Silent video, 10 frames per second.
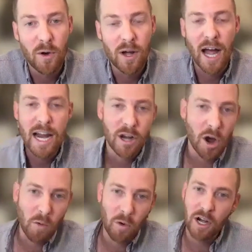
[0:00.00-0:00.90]
I
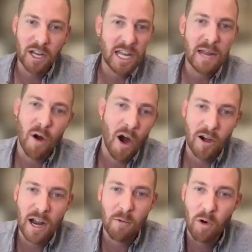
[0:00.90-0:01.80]
know we're going to keep
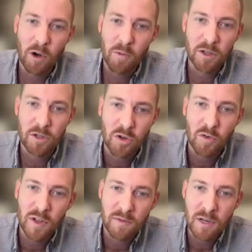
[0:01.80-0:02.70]
hard at work with
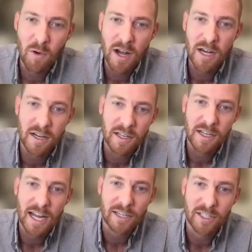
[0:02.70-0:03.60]
251 into the
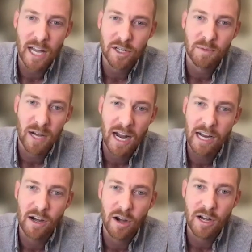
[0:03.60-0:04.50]
next session, but I
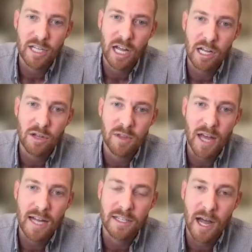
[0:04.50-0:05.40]
can already tell you
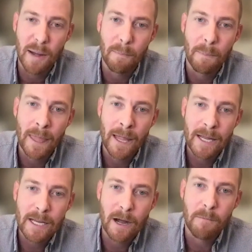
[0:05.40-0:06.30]
that, you know,